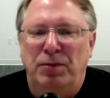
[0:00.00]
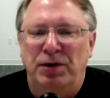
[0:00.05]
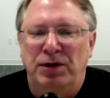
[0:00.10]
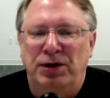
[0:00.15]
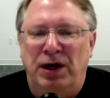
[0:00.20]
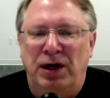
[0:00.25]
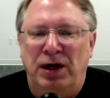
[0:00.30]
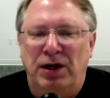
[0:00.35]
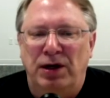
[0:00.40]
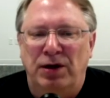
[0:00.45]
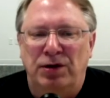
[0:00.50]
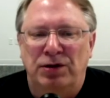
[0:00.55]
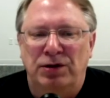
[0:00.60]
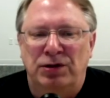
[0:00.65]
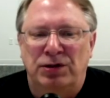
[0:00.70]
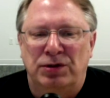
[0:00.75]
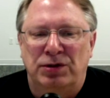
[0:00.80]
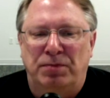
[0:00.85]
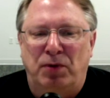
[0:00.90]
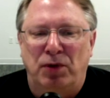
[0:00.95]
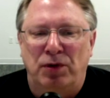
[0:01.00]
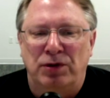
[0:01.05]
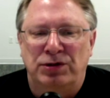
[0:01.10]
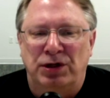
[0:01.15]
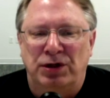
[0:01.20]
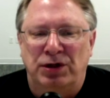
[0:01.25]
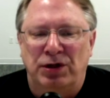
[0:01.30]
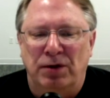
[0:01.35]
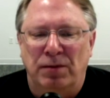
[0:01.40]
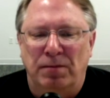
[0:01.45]
taken to the support
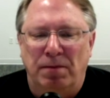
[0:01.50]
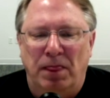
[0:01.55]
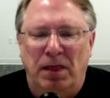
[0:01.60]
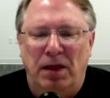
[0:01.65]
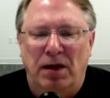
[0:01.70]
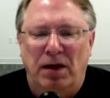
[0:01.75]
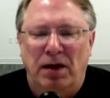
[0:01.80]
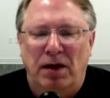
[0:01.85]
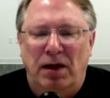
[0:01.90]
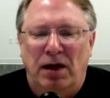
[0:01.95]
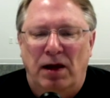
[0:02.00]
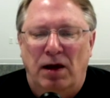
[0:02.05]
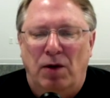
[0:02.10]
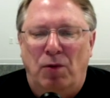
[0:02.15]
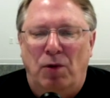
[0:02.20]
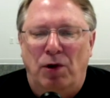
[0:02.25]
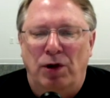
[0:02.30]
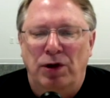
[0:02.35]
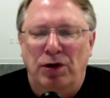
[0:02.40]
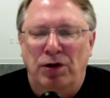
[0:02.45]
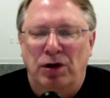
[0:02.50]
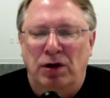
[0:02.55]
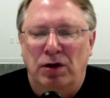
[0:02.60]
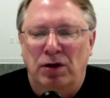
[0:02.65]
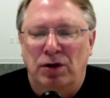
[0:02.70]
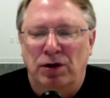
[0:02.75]
center where you can look